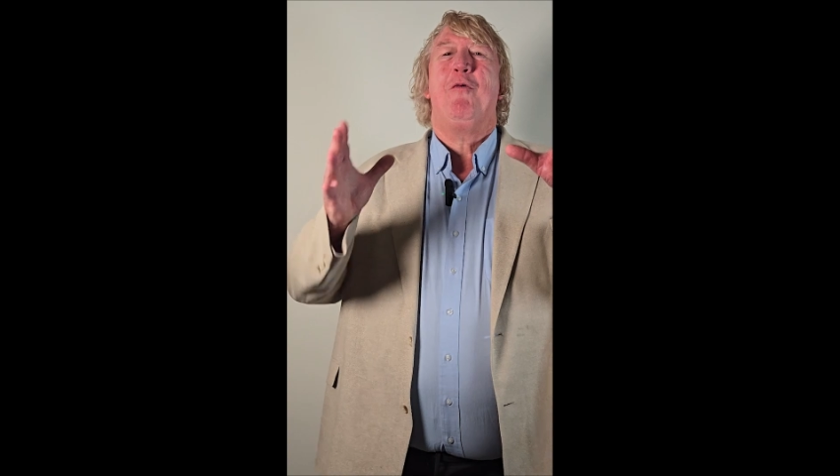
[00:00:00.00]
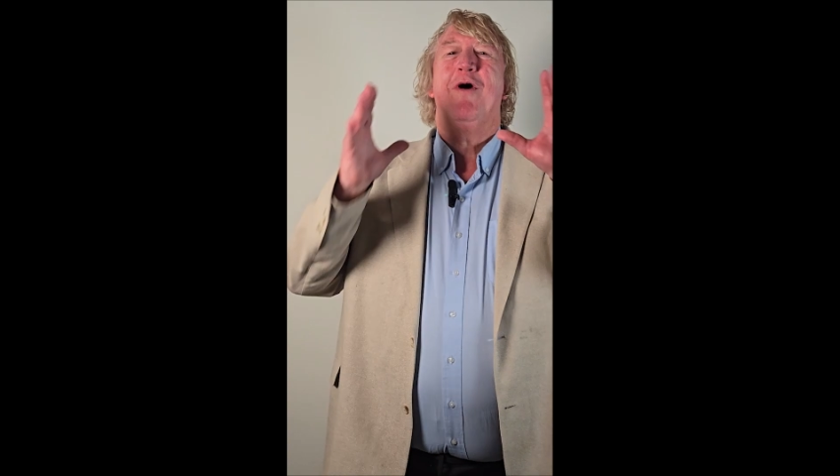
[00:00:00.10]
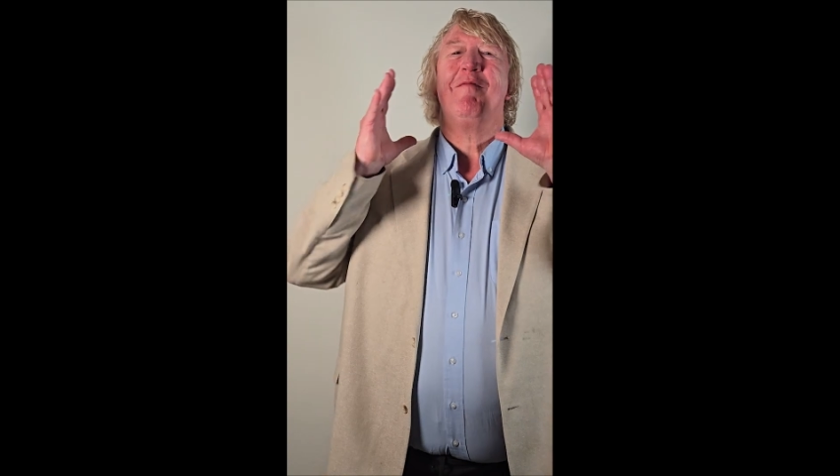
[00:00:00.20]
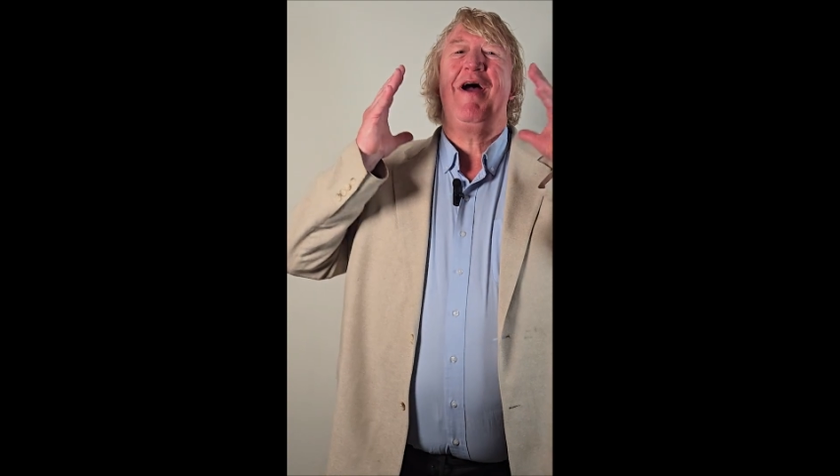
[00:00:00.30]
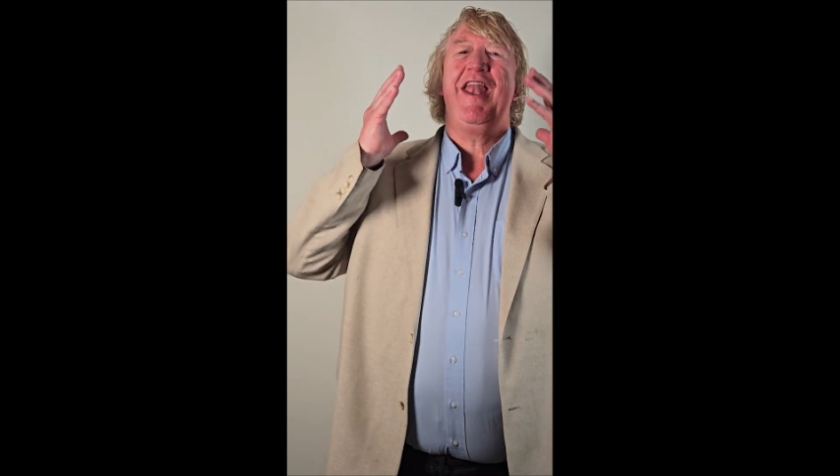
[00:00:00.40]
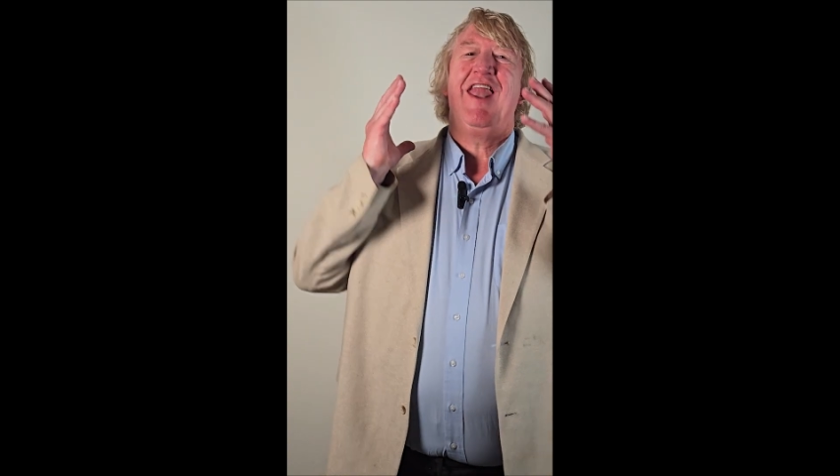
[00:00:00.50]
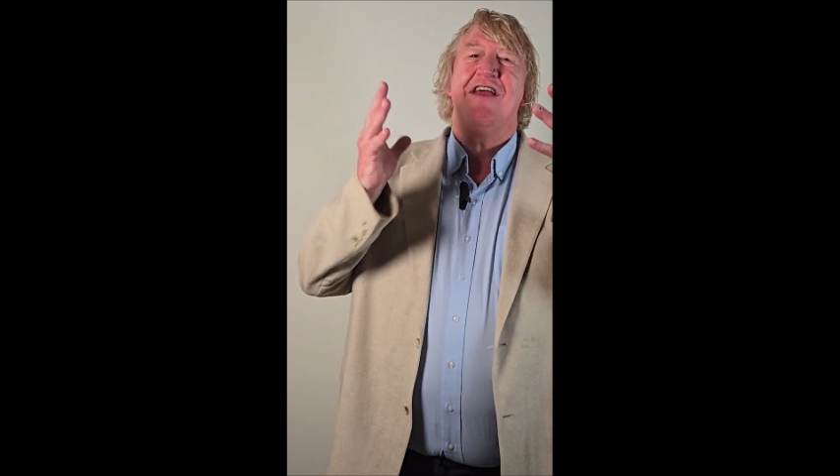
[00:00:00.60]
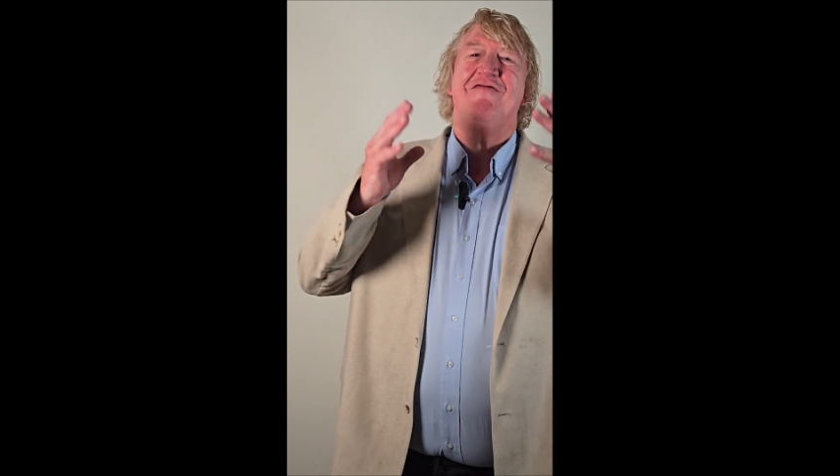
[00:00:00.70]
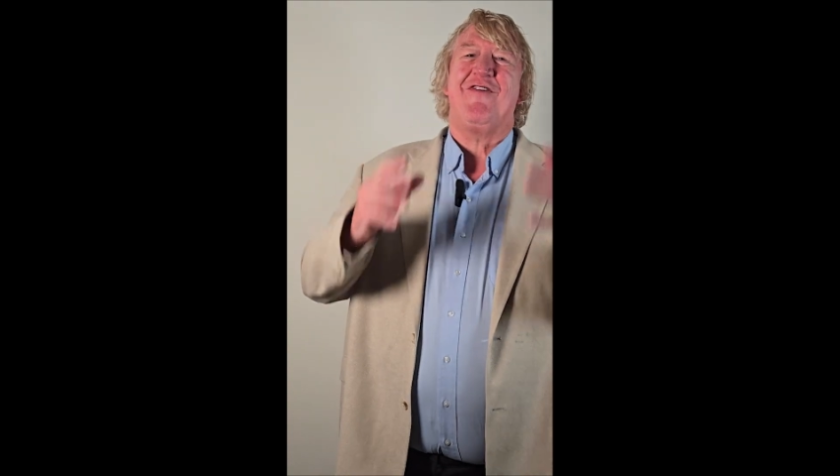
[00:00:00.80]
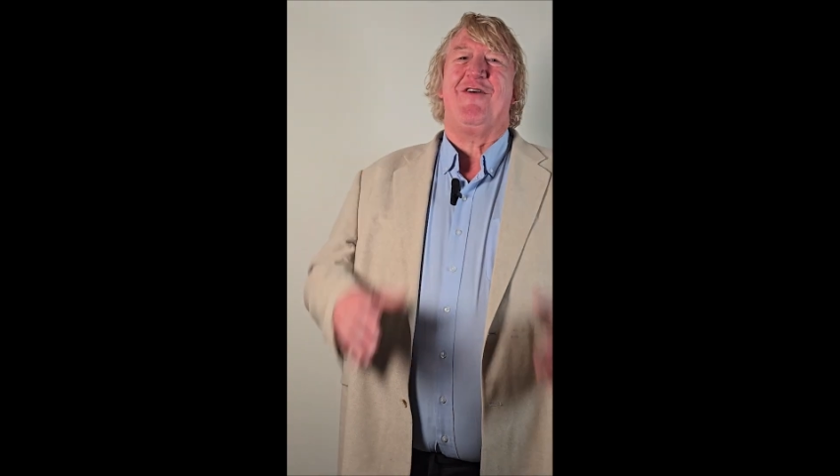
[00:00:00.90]
out one of my
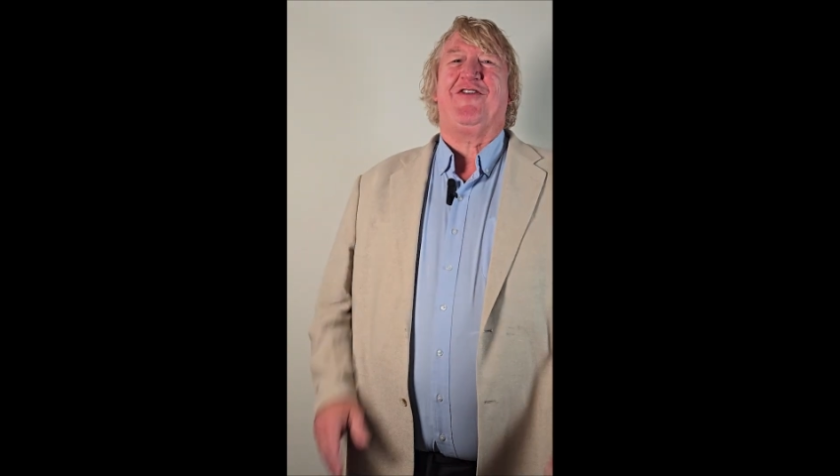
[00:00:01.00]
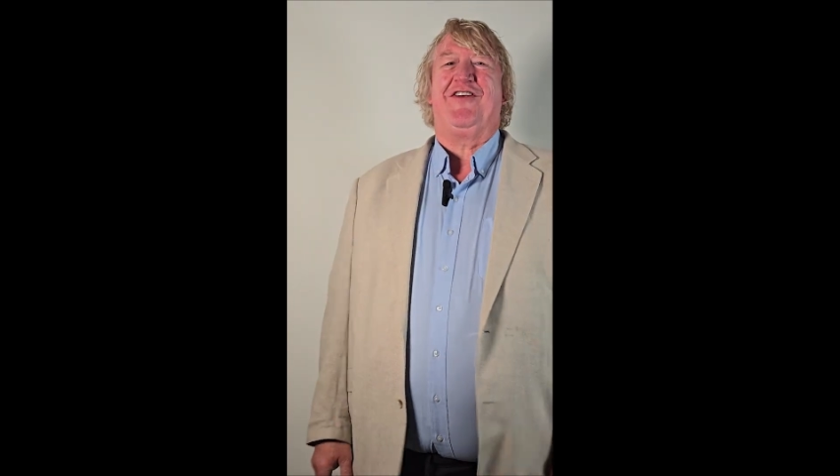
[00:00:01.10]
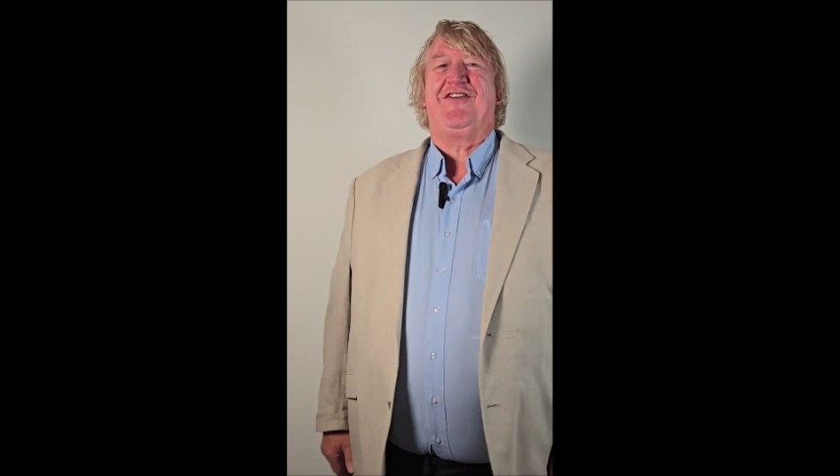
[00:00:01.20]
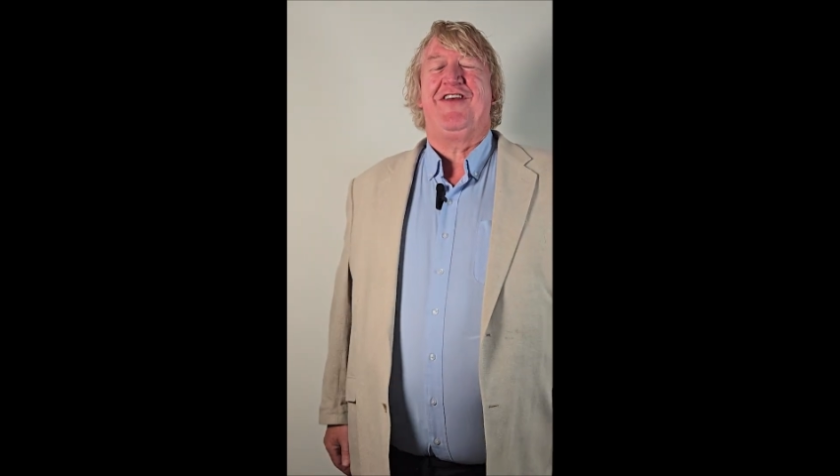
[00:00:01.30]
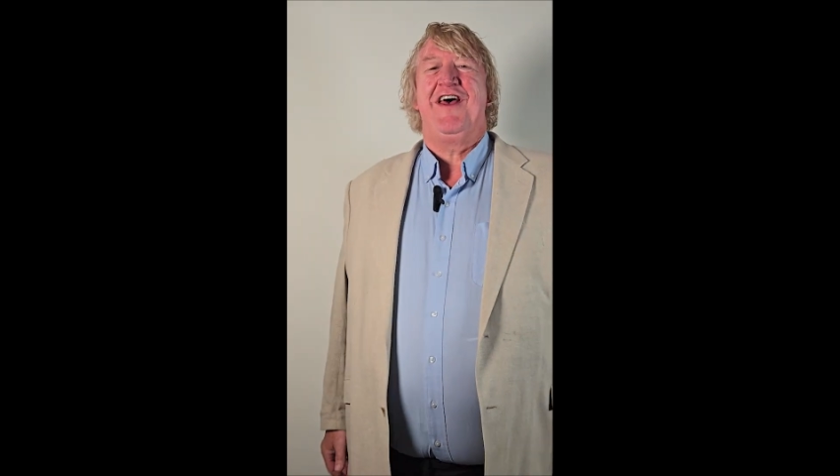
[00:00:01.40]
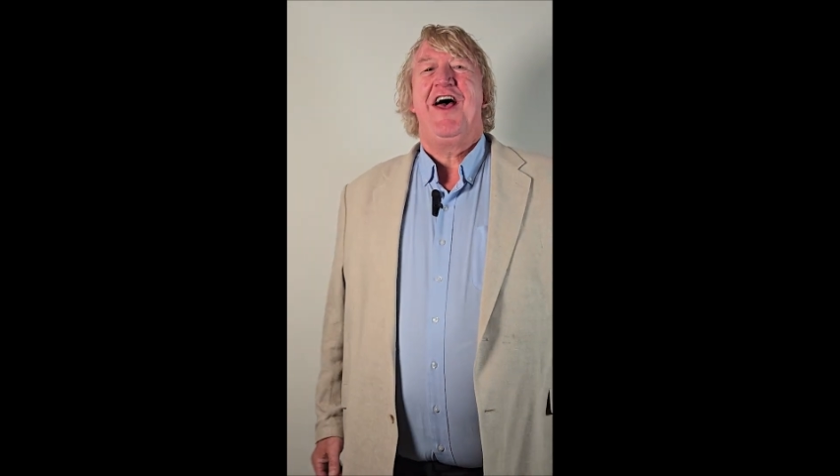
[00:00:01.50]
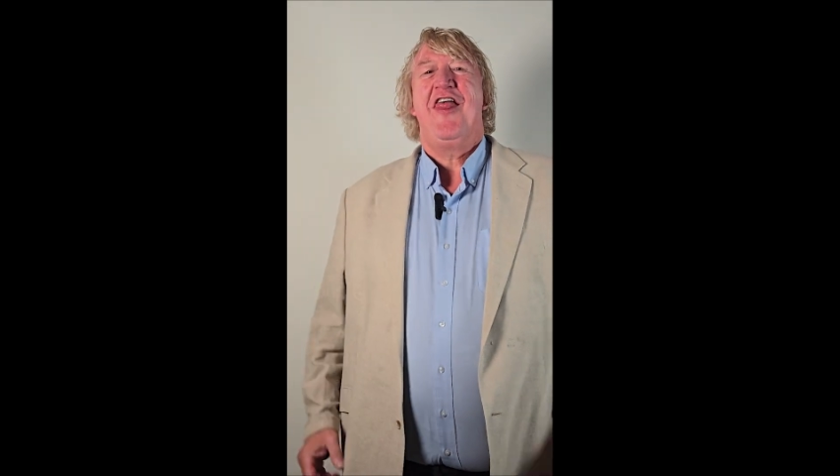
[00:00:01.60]
life verses,